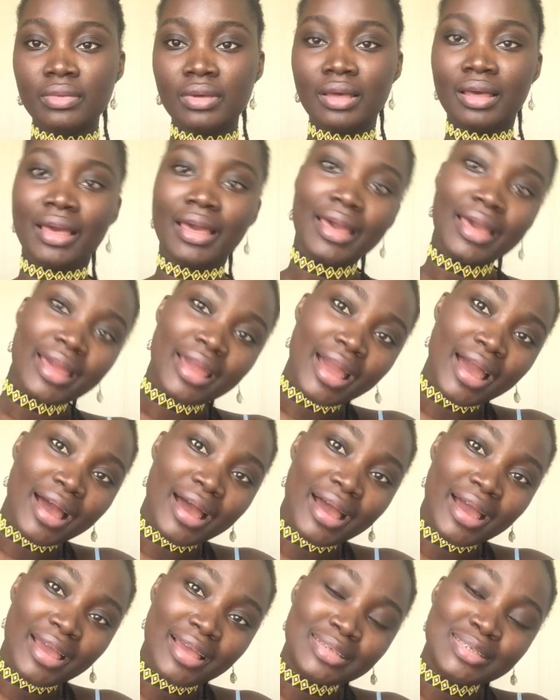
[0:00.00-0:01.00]
Hey
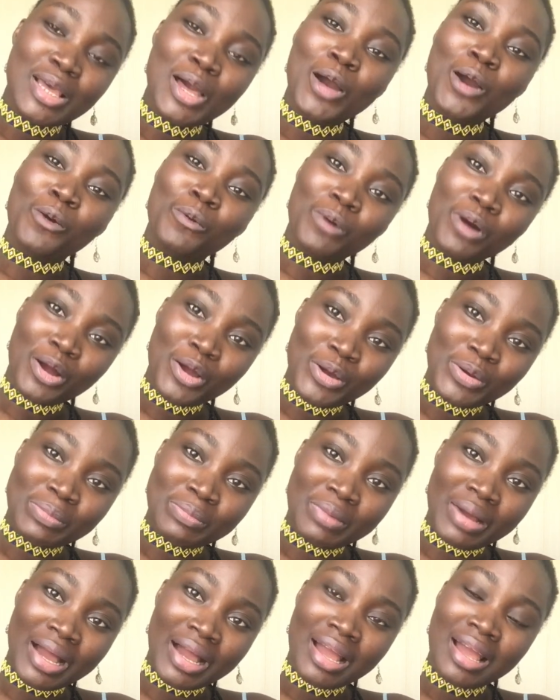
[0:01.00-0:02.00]
guys, welcome
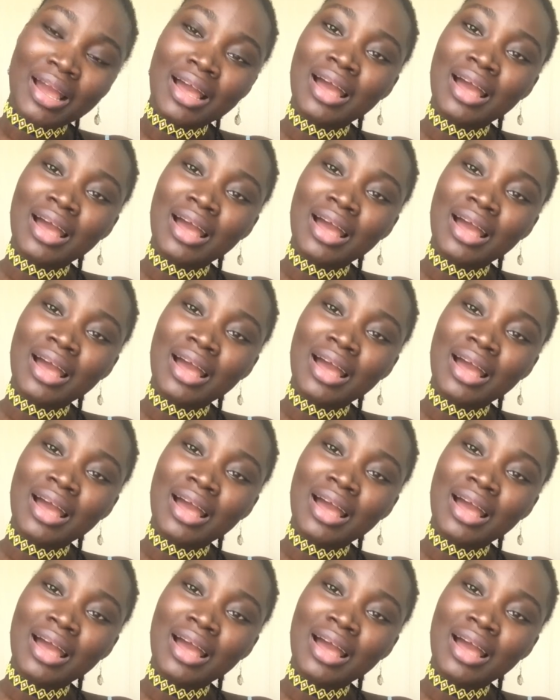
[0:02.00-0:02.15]
back.